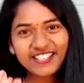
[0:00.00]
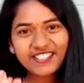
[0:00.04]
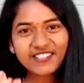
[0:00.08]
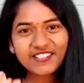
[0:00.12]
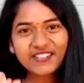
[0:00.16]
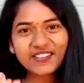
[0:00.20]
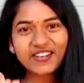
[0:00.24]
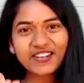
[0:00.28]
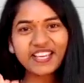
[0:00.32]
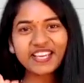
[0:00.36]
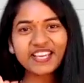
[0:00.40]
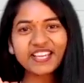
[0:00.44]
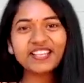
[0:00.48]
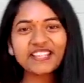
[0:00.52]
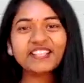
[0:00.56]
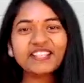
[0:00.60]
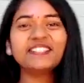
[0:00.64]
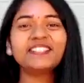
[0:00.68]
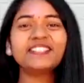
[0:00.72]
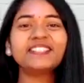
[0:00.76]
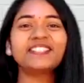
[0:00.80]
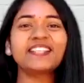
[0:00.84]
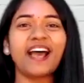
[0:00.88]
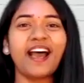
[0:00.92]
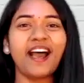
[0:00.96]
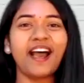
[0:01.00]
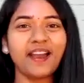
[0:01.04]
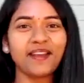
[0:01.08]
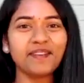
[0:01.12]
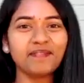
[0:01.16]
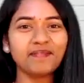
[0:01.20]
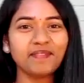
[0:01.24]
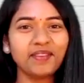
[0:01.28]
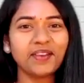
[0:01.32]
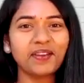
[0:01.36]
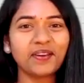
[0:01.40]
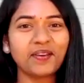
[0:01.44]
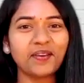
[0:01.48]
students,
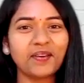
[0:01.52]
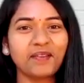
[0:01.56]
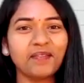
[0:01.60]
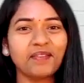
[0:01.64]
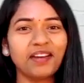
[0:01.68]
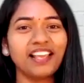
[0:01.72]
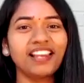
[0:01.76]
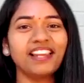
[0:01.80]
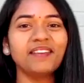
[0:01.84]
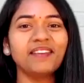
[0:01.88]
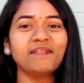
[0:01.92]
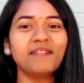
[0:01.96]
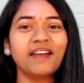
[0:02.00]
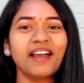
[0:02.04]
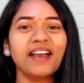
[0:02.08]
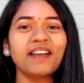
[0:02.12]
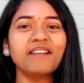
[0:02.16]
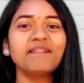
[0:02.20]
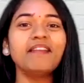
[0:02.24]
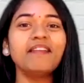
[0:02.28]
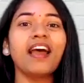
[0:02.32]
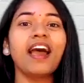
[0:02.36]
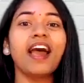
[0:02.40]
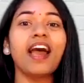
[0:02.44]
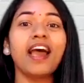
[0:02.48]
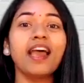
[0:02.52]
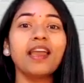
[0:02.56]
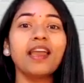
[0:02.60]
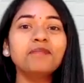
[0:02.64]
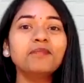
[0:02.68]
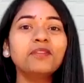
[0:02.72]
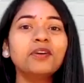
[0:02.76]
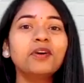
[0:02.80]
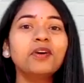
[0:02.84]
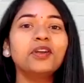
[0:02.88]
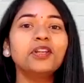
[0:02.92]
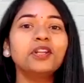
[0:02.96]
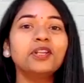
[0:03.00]
I'm your Komali Mam.
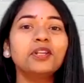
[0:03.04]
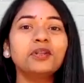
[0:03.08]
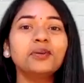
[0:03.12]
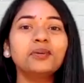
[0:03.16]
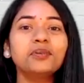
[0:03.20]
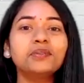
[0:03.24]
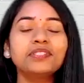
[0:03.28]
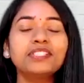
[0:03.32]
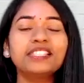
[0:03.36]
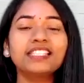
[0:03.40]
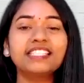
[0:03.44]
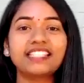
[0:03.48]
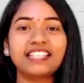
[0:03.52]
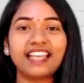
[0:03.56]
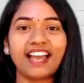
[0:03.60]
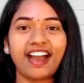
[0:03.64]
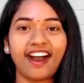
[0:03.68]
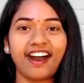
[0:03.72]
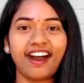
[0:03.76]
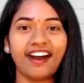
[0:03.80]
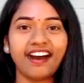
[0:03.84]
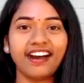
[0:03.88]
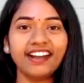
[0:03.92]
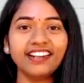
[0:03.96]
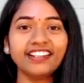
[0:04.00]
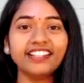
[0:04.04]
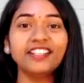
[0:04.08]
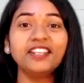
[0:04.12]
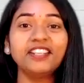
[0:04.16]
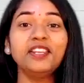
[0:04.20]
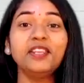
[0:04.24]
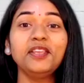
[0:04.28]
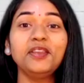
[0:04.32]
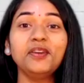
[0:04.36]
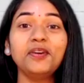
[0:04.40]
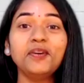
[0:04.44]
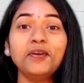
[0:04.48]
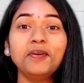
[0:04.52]
I'm going to start
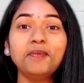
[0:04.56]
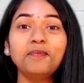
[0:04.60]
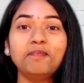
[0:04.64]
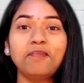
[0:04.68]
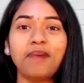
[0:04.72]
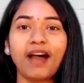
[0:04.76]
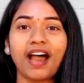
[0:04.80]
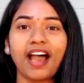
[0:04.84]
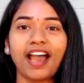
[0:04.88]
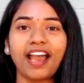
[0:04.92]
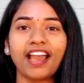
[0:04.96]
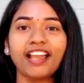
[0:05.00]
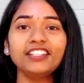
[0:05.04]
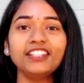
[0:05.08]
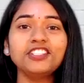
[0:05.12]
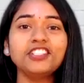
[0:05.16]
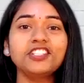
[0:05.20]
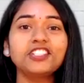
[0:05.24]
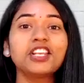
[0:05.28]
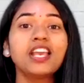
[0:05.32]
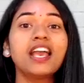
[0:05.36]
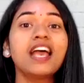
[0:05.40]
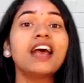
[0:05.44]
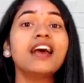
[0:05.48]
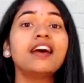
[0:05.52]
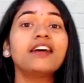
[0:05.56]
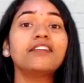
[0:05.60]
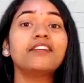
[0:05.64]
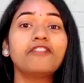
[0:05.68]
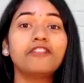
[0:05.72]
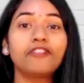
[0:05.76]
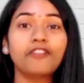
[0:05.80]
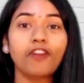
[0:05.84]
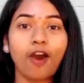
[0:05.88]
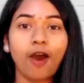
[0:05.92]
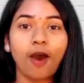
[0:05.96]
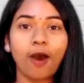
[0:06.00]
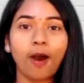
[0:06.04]
new batch
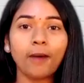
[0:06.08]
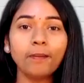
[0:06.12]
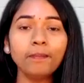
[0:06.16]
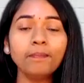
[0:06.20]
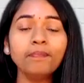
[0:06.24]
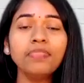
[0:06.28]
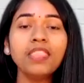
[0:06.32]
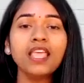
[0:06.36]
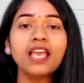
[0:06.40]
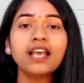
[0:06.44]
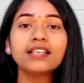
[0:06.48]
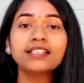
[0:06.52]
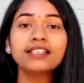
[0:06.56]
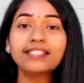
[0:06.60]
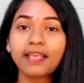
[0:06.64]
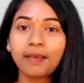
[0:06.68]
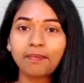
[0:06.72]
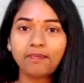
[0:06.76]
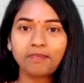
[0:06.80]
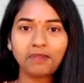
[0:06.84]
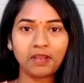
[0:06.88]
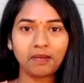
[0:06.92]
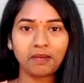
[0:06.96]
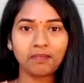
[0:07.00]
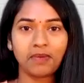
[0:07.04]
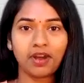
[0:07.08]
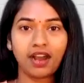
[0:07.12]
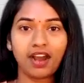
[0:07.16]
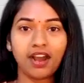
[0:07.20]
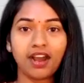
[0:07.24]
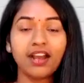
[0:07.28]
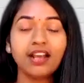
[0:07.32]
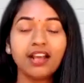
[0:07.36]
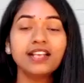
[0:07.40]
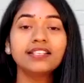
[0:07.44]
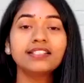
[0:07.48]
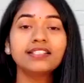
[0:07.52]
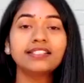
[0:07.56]
from September.
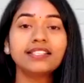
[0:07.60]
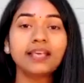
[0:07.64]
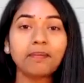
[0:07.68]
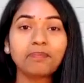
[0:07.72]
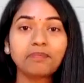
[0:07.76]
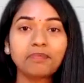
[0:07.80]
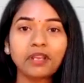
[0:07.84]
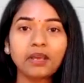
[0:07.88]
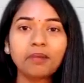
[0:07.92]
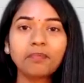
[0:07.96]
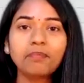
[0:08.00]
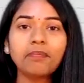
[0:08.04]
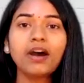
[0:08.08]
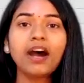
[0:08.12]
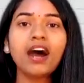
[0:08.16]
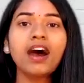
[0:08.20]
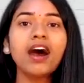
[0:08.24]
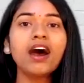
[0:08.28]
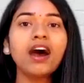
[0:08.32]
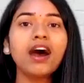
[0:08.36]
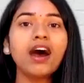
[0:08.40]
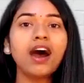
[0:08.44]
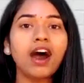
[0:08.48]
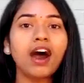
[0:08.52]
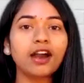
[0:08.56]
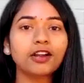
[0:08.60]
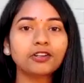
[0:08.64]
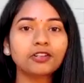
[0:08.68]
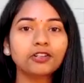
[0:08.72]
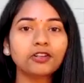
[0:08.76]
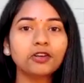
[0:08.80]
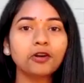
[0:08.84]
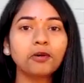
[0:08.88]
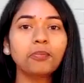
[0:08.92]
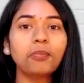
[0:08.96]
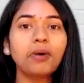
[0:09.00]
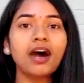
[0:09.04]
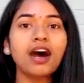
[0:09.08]
September,
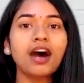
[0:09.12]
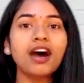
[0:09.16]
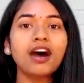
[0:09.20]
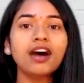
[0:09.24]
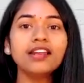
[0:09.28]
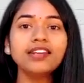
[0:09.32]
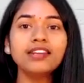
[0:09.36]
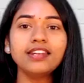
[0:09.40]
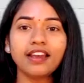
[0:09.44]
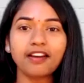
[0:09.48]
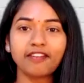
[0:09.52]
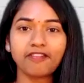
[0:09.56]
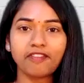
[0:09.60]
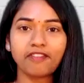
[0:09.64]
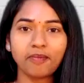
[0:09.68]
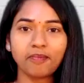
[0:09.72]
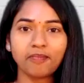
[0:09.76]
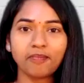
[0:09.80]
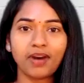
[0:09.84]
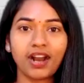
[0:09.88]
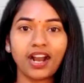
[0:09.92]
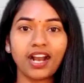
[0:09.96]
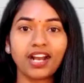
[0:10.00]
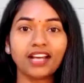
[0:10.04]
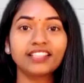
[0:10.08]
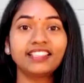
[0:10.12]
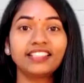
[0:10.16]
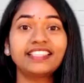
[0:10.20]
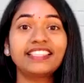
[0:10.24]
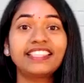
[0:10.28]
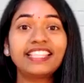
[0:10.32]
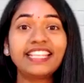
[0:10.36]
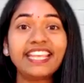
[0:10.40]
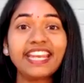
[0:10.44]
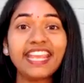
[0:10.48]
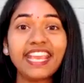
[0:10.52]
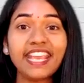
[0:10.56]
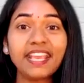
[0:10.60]
October, November,
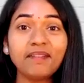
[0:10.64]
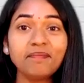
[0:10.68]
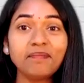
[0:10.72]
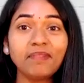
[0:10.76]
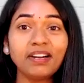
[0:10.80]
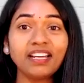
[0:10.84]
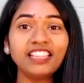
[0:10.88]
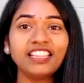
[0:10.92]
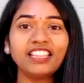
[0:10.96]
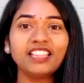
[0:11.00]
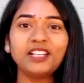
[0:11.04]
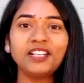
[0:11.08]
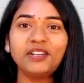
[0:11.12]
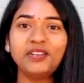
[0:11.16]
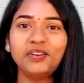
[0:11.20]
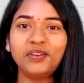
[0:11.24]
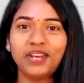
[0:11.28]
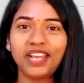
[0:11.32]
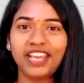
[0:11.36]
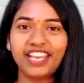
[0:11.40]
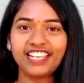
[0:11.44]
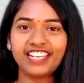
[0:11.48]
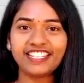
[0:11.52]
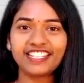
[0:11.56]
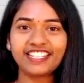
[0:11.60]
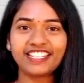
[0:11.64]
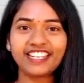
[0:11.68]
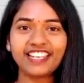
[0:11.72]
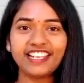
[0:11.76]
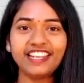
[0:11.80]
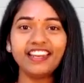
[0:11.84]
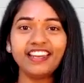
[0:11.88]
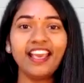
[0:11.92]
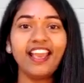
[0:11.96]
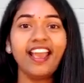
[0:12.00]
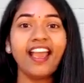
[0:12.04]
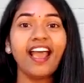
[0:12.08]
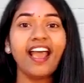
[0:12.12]
3 month duration,
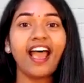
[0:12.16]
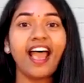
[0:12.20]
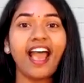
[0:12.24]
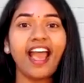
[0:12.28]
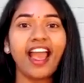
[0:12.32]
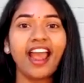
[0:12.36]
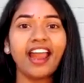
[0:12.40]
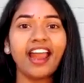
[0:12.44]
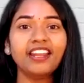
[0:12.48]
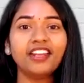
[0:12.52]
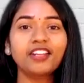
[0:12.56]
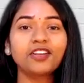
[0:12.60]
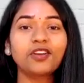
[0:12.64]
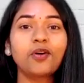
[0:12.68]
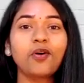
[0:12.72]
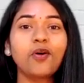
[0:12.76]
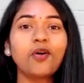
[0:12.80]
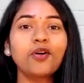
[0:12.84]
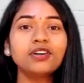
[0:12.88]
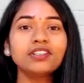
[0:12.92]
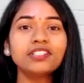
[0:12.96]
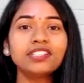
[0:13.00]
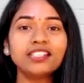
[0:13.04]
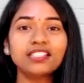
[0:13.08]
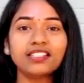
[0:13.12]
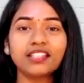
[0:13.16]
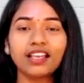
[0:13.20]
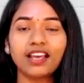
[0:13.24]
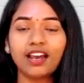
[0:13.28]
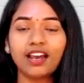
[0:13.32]
and course